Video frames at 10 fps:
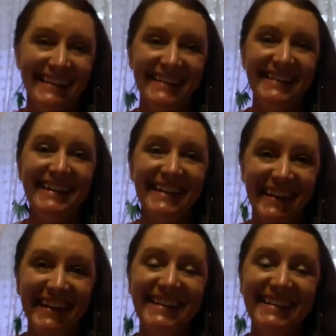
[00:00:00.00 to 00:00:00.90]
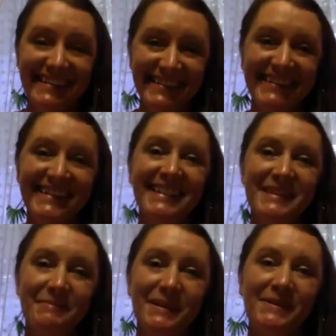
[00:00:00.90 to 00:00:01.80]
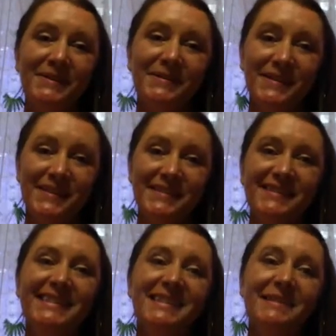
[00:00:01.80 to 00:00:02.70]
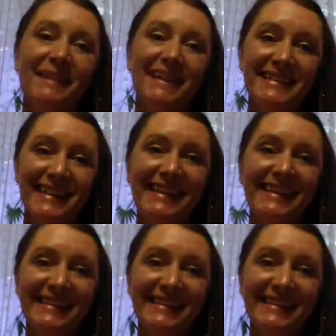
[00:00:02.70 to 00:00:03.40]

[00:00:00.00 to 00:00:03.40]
Yeah. That's beautiful. It's amazing.